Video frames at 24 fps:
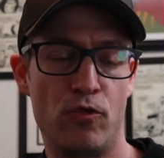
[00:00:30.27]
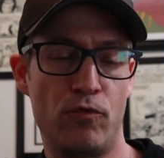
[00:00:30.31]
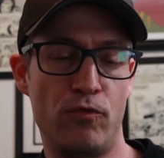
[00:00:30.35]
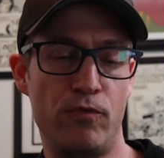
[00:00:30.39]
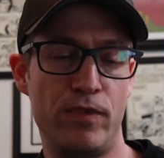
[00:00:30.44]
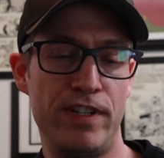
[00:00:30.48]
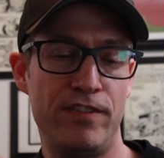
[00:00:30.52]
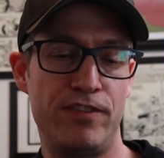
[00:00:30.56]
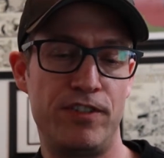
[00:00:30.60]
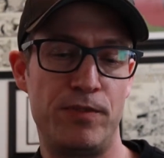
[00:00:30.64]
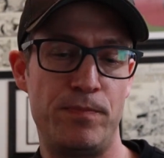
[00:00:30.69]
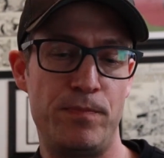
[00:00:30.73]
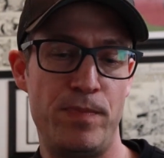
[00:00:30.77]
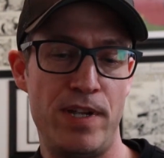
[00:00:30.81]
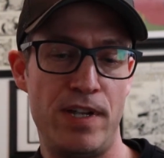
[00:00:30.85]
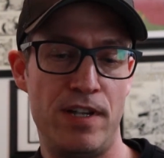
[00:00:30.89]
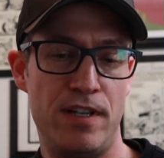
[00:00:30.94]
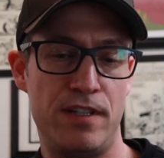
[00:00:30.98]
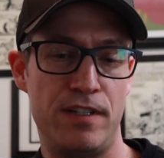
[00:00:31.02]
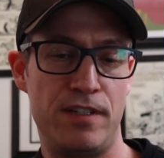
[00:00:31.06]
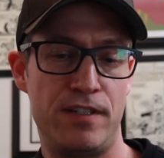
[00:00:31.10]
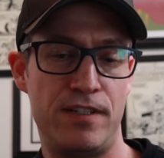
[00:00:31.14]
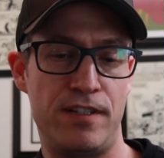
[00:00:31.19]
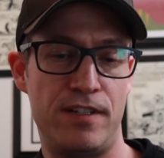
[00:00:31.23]
We've
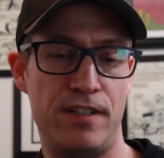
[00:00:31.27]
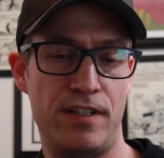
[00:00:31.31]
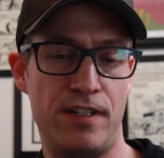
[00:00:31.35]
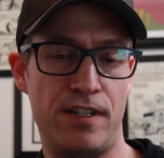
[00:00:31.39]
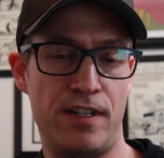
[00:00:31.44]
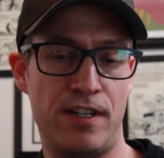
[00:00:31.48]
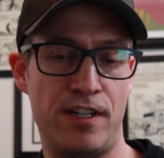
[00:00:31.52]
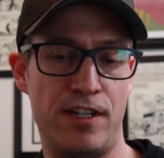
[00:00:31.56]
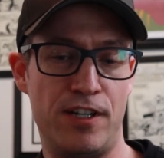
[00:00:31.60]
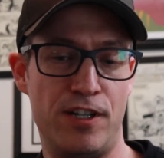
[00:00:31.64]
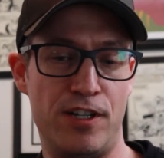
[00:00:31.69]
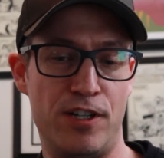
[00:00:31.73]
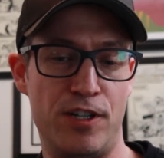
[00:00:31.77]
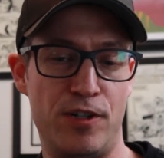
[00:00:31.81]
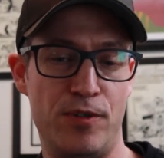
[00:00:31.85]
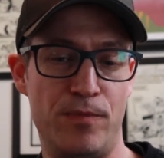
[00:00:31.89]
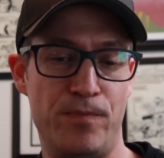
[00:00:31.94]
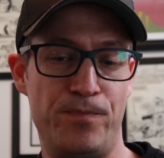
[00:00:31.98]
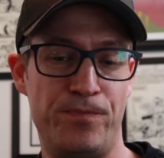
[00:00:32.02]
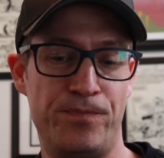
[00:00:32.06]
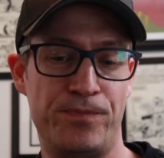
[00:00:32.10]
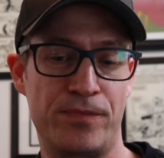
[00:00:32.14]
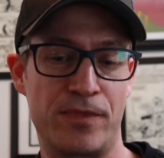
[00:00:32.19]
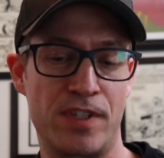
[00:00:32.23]
spent a
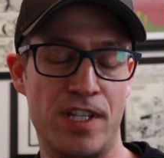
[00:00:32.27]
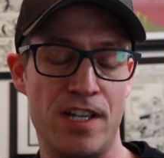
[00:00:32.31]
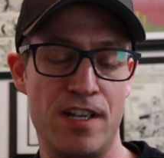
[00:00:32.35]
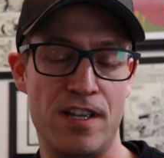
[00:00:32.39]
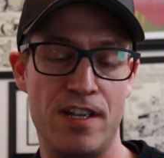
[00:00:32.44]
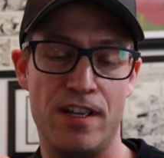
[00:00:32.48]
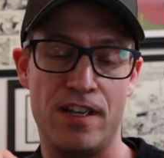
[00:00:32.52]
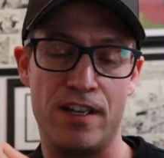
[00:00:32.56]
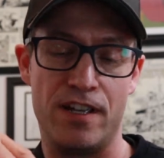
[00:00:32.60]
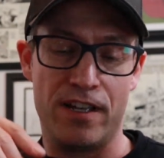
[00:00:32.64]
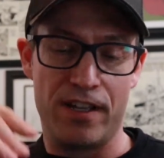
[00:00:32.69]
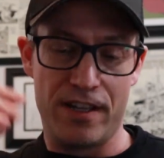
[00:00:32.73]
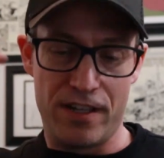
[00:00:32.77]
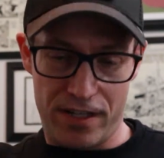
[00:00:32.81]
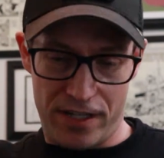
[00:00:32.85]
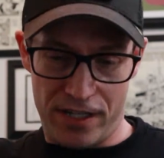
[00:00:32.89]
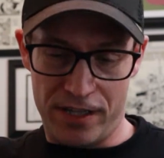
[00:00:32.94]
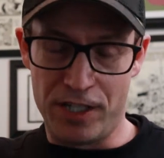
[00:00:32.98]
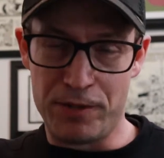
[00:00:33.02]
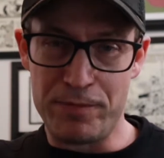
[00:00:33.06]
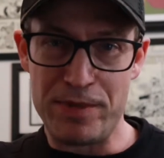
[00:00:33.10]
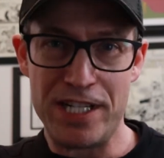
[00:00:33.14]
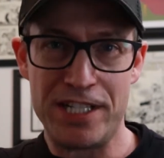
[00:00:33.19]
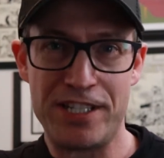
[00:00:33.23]

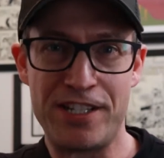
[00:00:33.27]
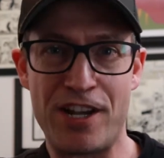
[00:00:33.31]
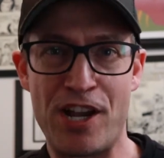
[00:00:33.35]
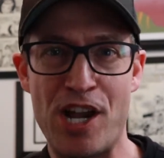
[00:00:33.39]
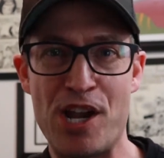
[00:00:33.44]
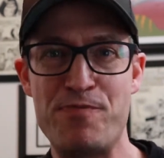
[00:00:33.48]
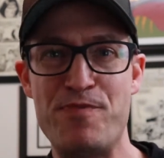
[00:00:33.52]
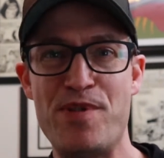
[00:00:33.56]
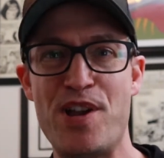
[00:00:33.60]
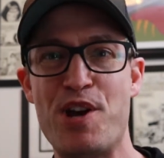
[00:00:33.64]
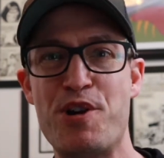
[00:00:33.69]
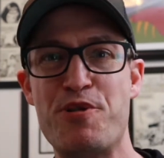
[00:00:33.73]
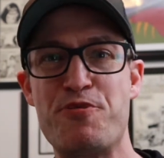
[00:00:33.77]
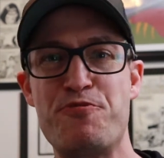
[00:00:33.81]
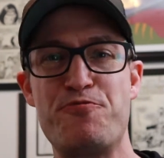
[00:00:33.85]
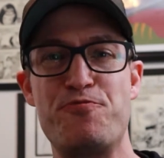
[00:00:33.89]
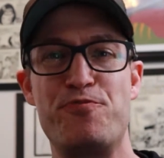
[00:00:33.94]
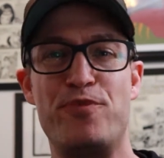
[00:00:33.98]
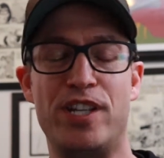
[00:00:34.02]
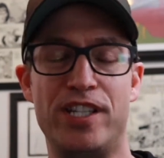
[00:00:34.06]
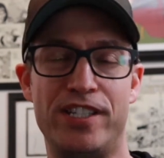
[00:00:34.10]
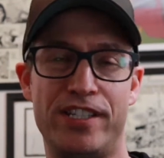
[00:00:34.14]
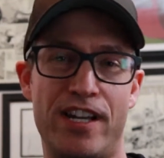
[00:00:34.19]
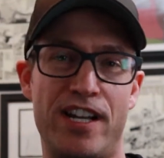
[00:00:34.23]
little bit of time now
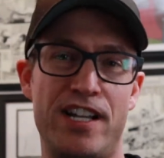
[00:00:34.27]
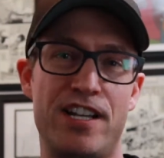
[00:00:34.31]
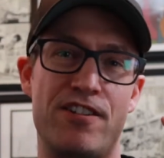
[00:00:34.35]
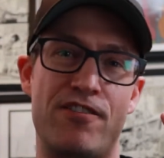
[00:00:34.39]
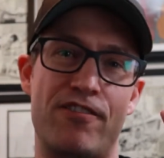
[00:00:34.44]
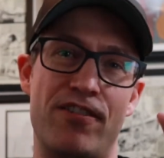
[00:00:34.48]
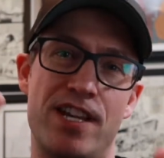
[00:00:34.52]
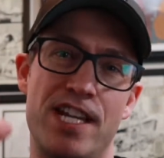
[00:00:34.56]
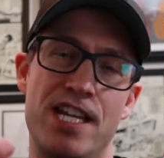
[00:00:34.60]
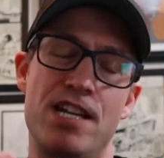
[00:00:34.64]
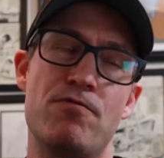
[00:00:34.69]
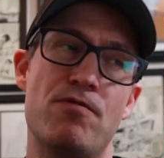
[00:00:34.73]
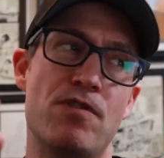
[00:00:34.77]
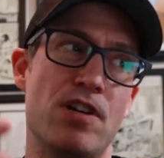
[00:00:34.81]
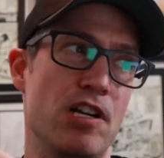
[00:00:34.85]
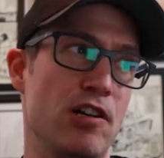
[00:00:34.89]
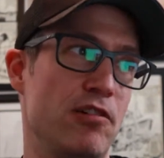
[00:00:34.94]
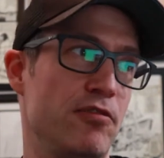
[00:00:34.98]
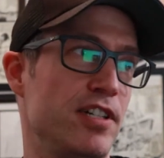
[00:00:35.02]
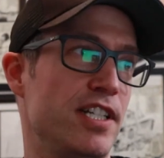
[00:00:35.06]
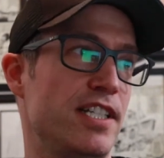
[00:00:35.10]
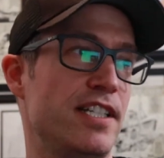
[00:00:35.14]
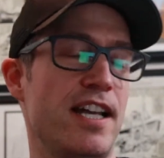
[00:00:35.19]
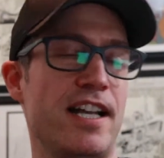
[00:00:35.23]
designing our
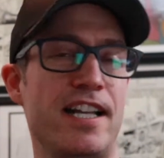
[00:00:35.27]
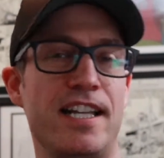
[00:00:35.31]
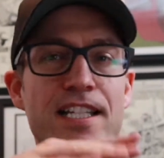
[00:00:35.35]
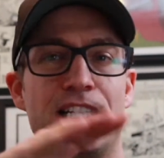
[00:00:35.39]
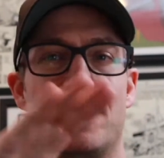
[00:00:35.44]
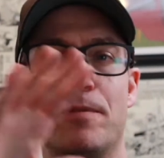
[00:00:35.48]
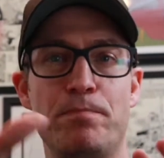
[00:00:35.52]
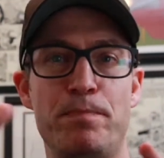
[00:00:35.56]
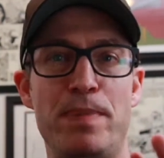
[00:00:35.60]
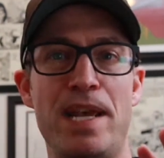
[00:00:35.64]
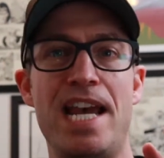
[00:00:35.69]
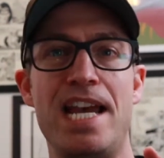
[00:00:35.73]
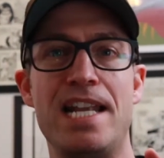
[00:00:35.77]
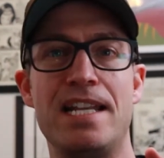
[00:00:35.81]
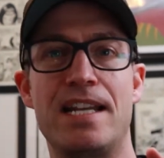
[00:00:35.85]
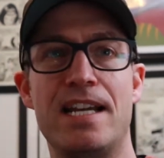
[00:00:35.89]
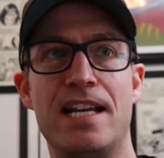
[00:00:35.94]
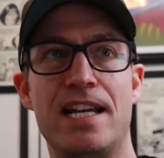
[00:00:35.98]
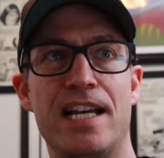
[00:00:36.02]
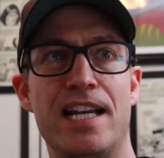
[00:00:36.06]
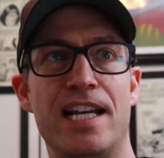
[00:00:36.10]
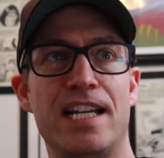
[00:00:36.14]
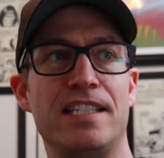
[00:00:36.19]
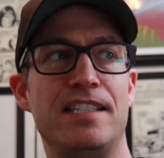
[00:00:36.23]
hero, designing some bad
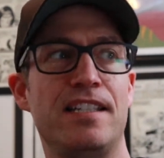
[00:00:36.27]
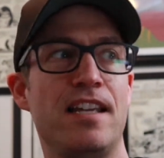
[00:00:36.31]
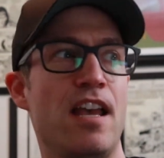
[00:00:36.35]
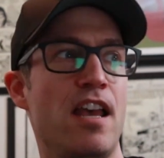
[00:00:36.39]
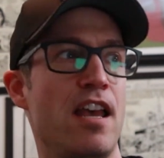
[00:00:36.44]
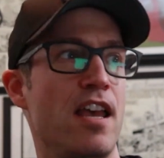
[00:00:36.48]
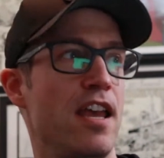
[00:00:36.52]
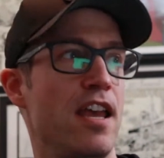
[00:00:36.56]
guys.